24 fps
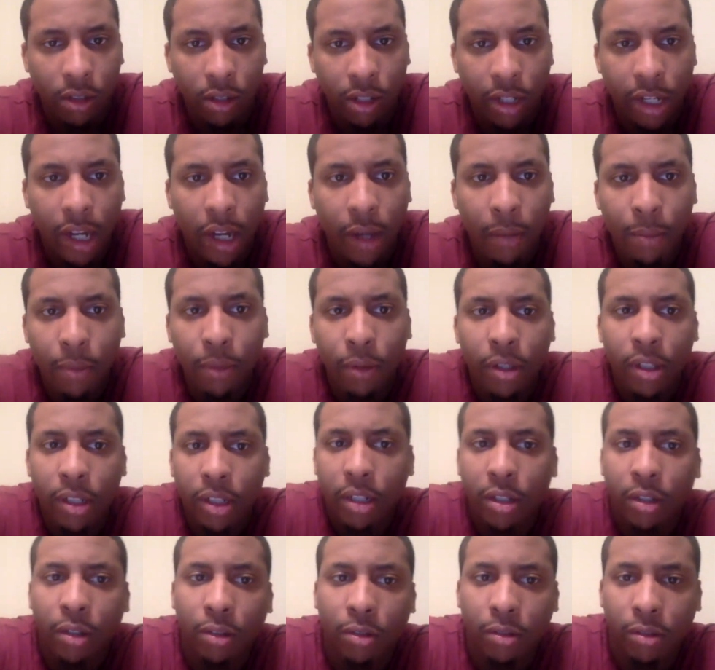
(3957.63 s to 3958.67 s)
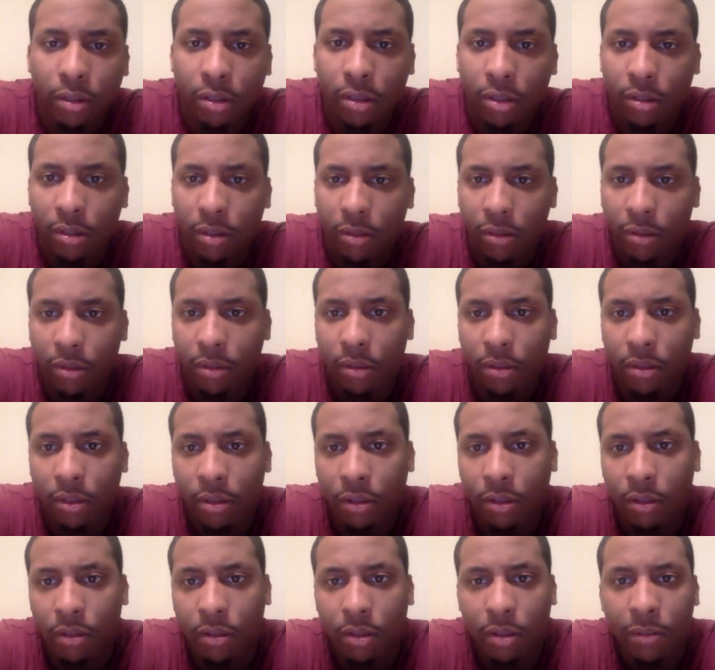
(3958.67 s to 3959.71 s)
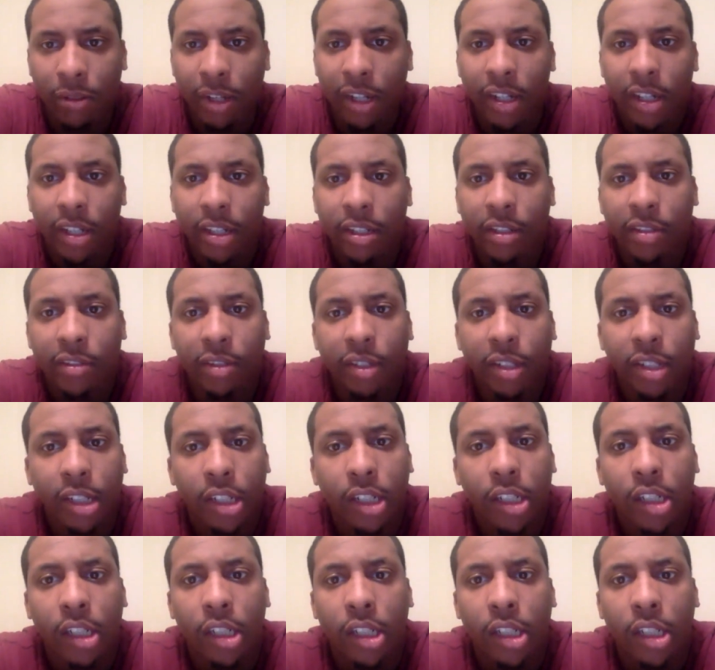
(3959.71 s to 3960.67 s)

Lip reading: Cowboys, Colts. Colts -3.